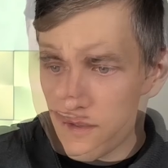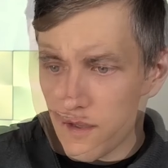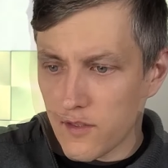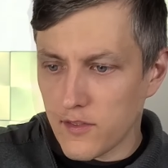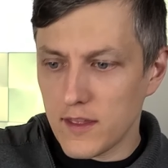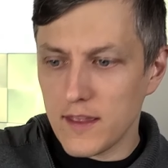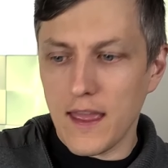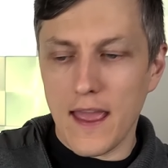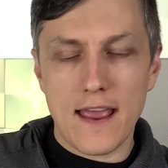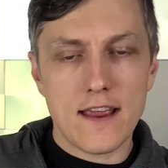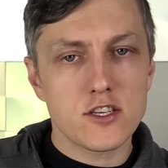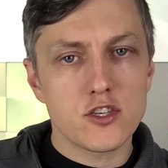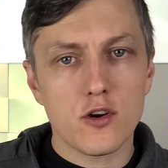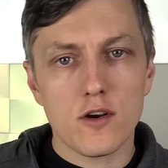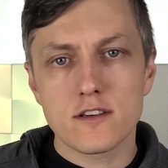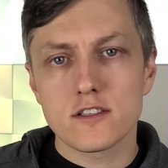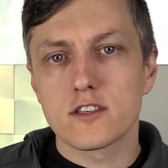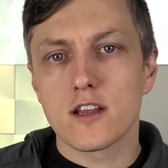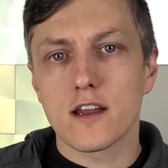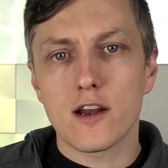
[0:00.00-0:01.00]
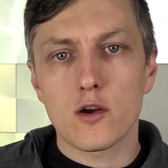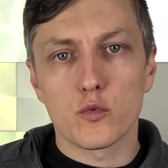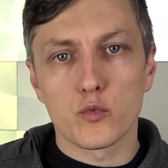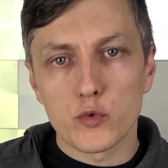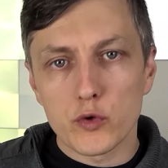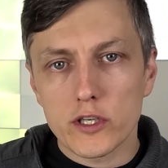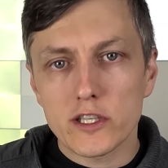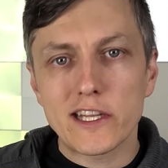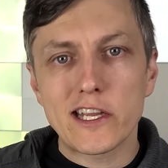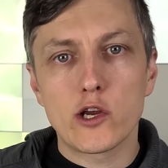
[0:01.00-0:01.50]
I think Acer has done a
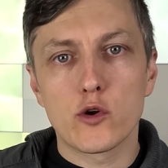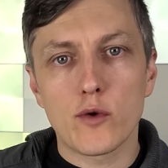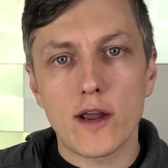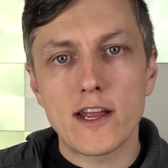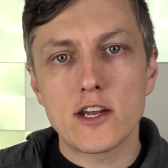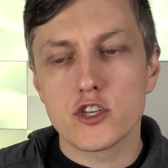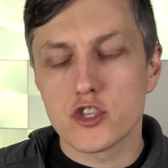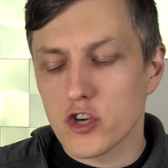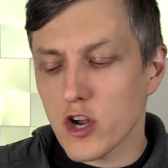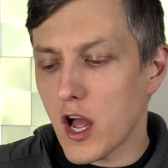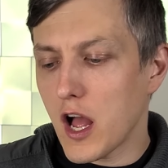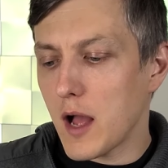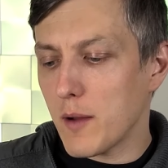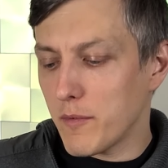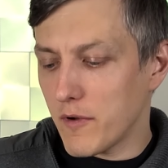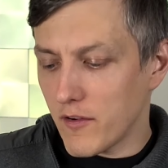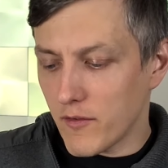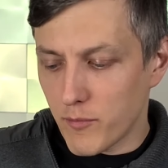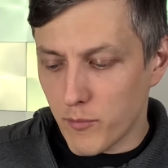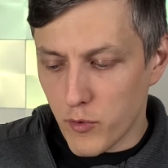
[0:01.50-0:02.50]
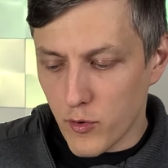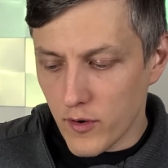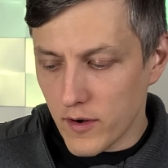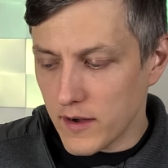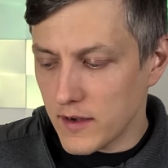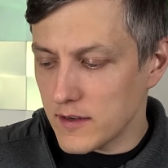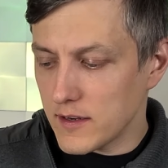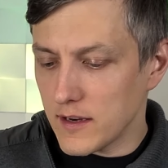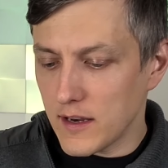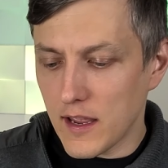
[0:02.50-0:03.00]
really great job of
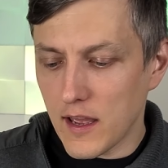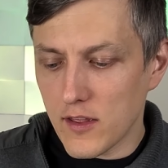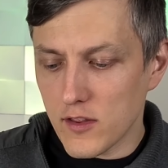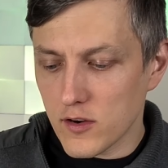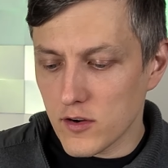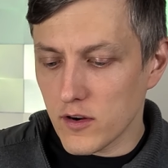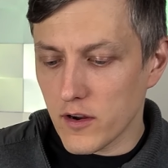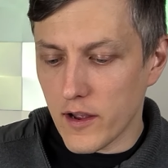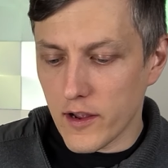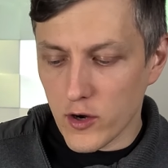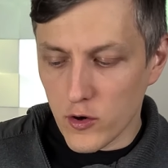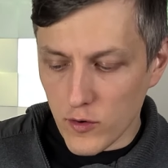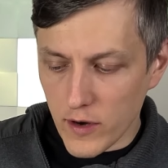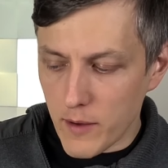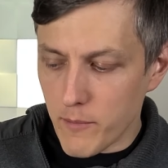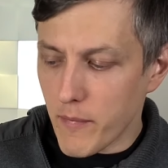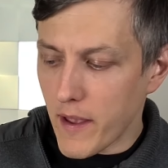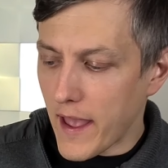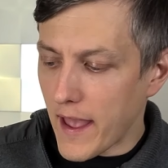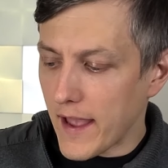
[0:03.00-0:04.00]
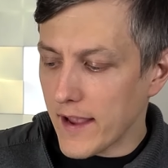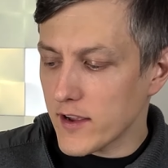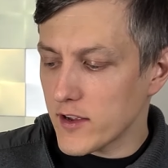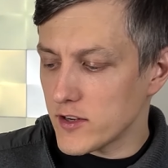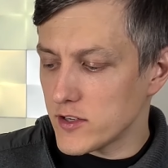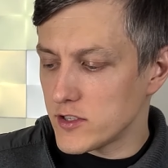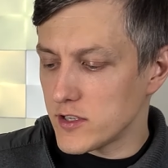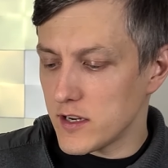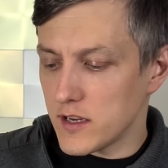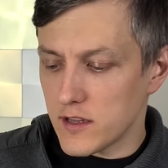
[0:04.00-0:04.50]
putting together a great
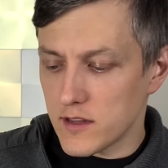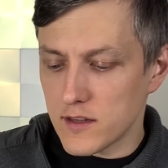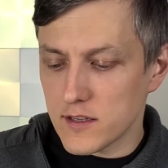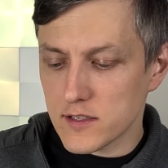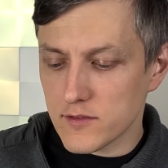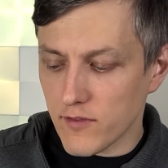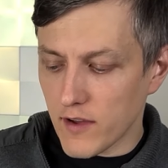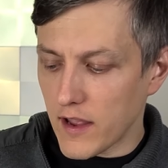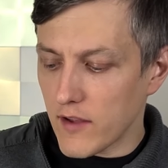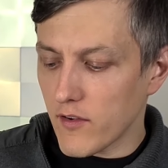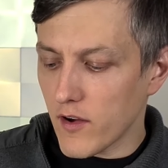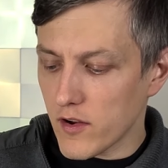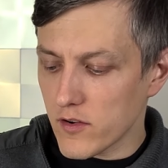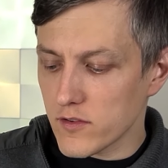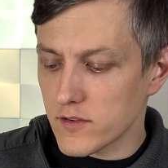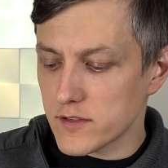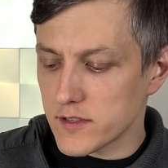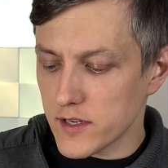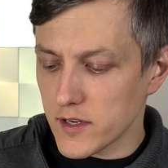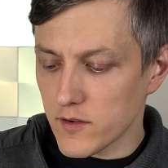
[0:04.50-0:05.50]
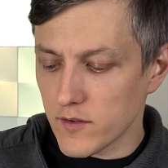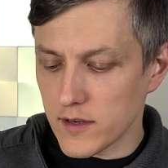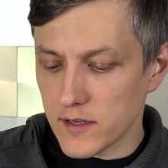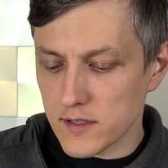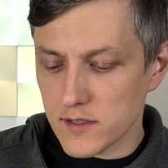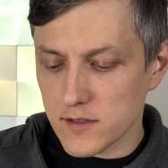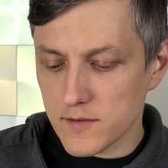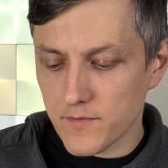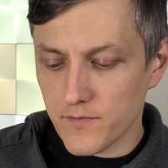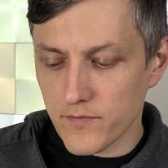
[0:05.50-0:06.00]
package in this 500
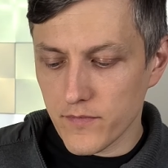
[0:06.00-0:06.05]
series.